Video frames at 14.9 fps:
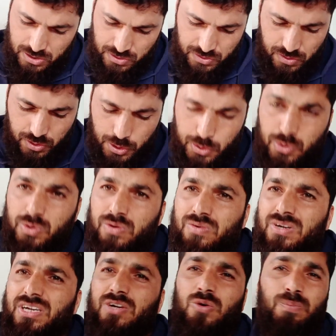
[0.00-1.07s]
So you
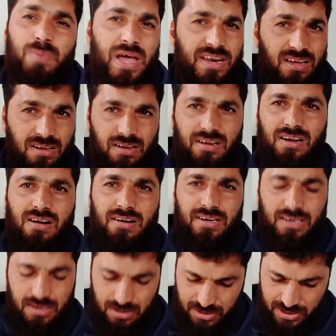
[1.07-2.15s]
don't need to panic
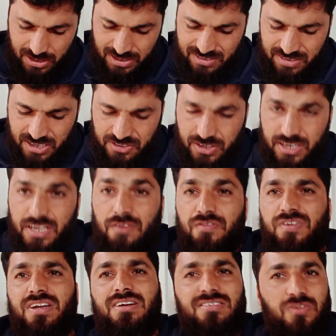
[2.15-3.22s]
regarding English section. If
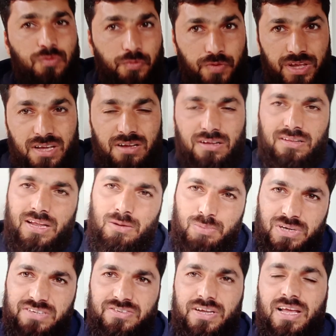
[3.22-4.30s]
it's weak, then
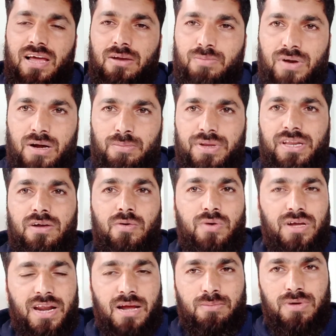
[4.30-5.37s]
please take help from any
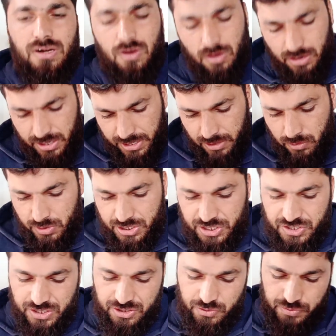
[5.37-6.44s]
good grammar or any good
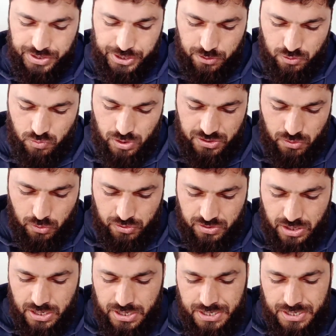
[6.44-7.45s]
teachers videos, watch those.